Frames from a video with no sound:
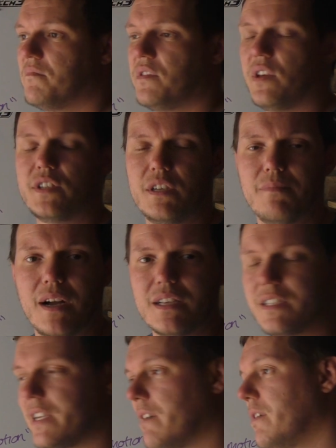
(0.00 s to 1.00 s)
30
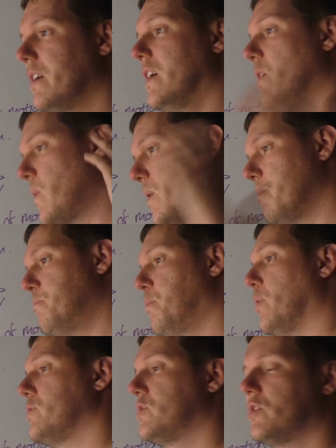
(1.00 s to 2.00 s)
miles an hour where a
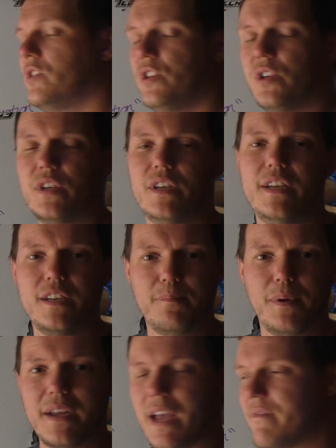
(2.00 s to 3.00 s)
bus you're going to need
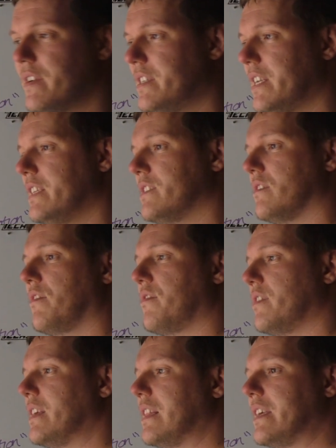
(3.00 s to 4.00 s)
a big heavy diesel
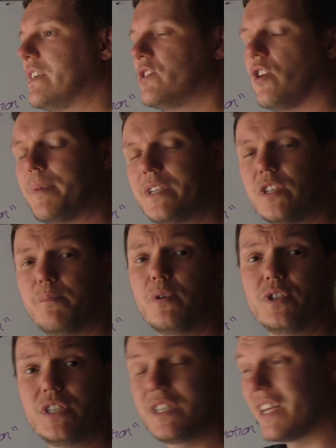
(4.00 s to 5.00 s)
3 litre jobby to
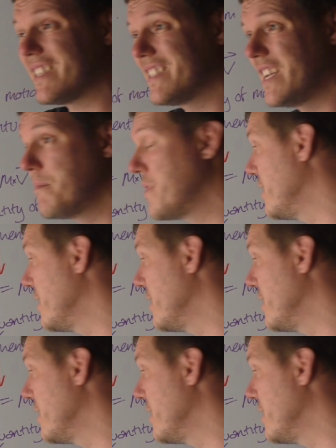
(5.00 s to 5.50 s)
push it to that same